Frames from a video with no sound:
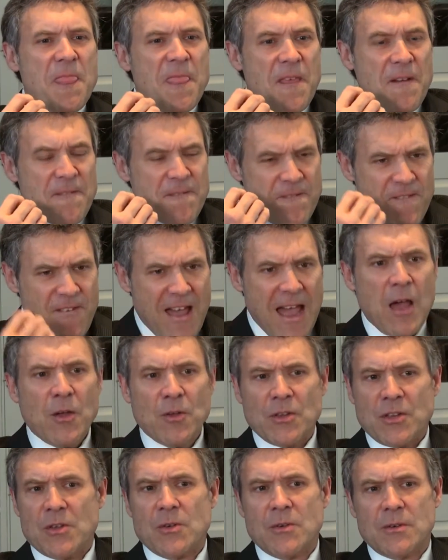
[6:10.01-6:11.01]

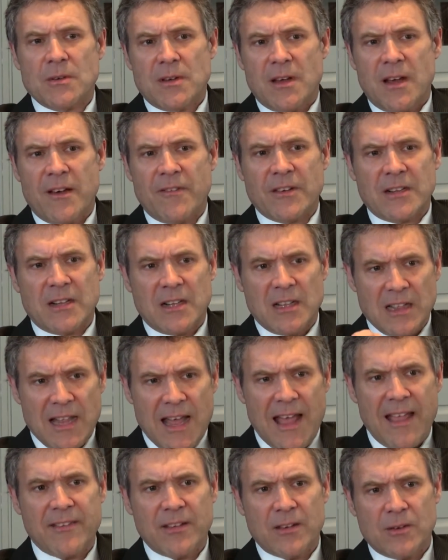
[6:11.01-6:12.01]
value of a
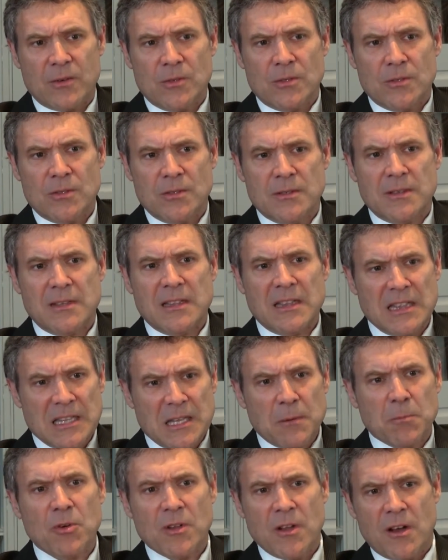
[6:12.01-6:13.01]
classical
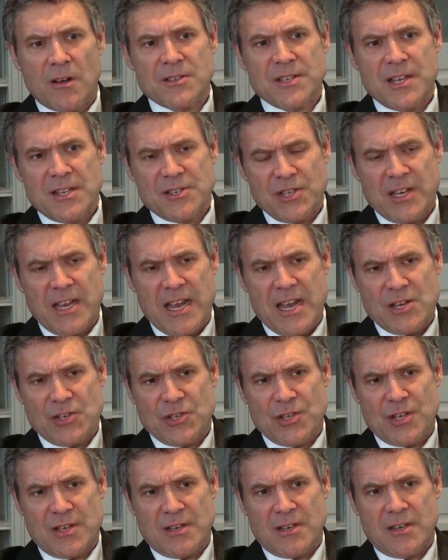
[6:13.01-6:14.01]
liberal arts
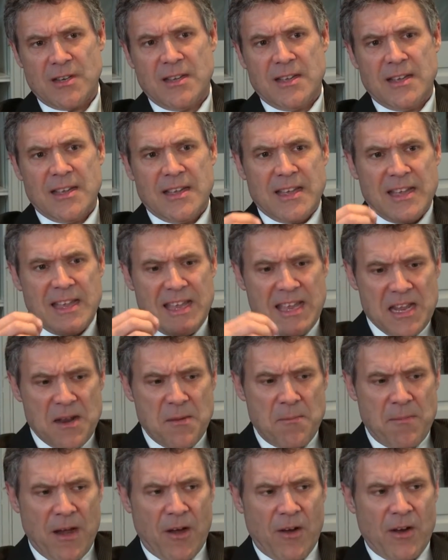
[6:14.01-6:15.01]
education in
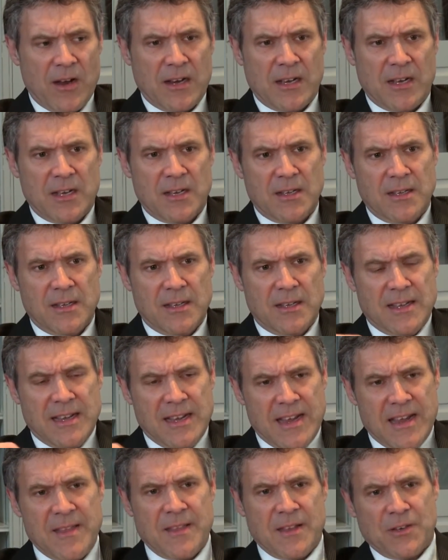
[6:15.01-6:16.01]
America
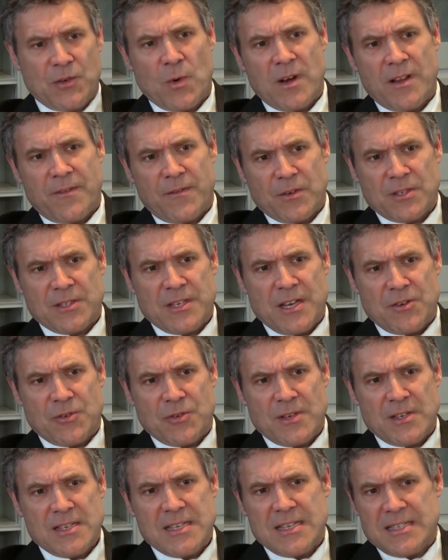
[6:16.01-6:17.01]
in the 21st century.